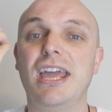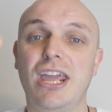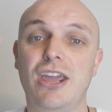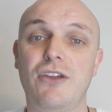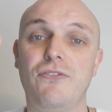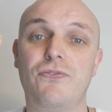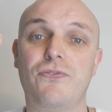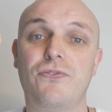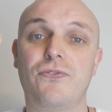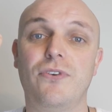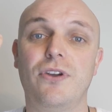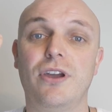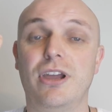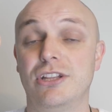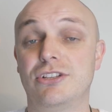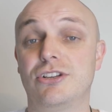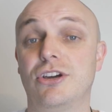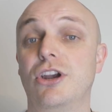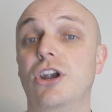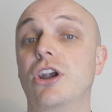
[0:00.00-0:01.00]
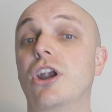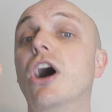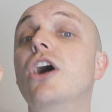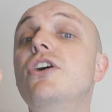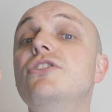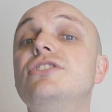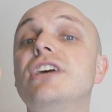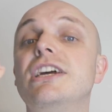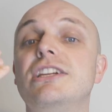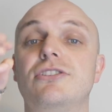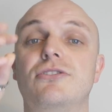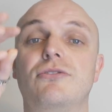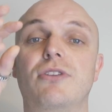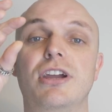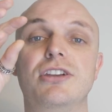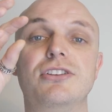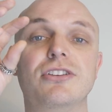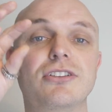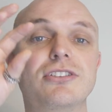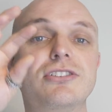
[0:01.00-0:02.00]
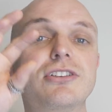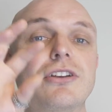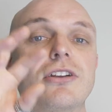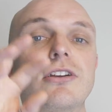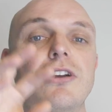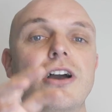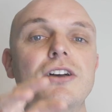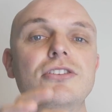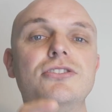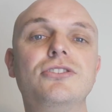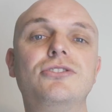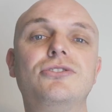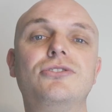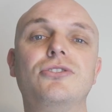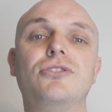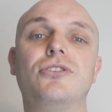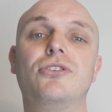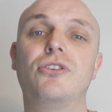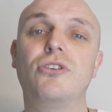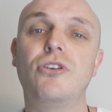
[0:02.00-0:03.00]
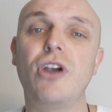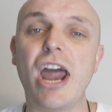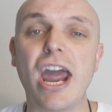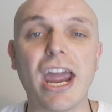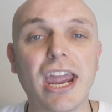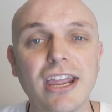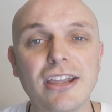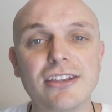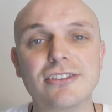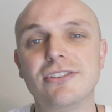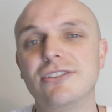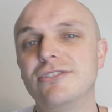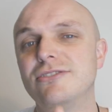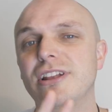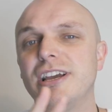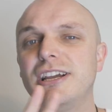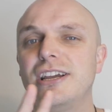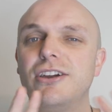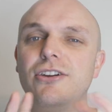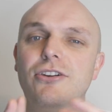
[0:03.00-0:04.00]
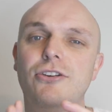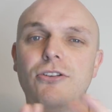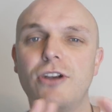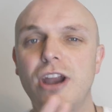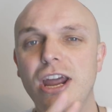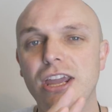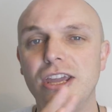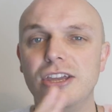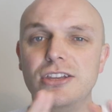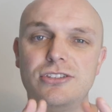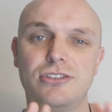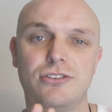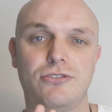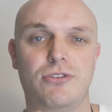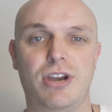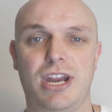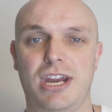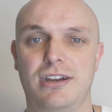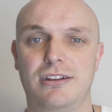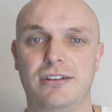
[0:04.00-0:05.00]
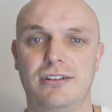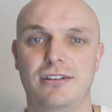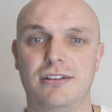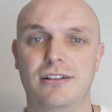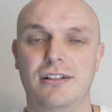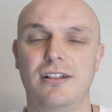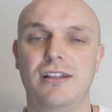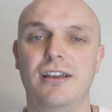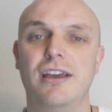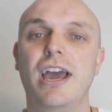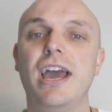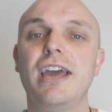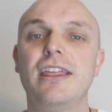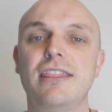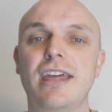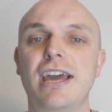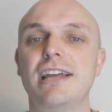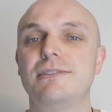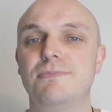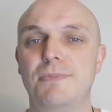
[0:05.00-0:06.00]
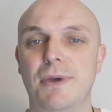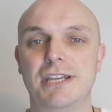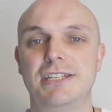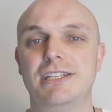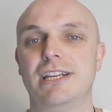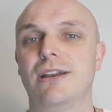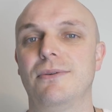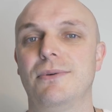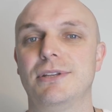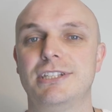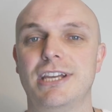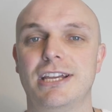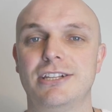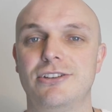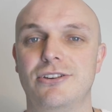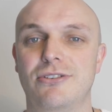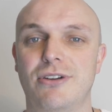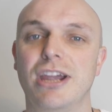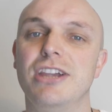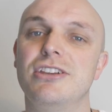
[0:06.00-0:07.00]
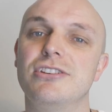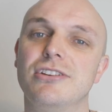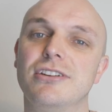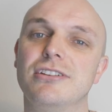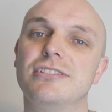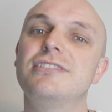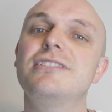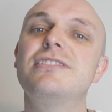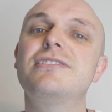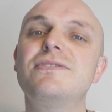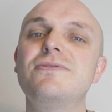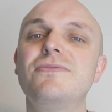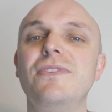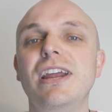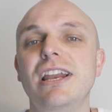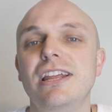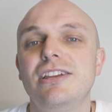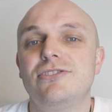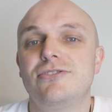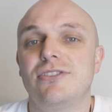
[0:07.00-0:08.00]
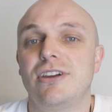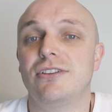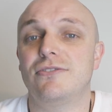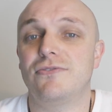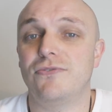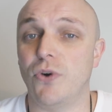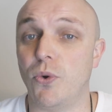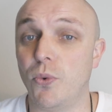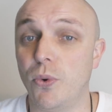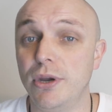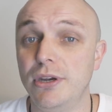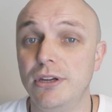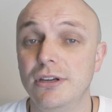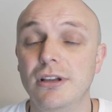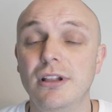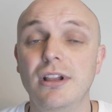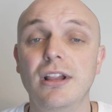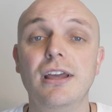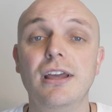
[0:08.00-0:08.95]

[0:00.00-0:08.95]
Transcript: If it's got a low saturation, it's closer to gray. So it's like a grayish red. And that's basically what saturation is. It's fairly straightforward.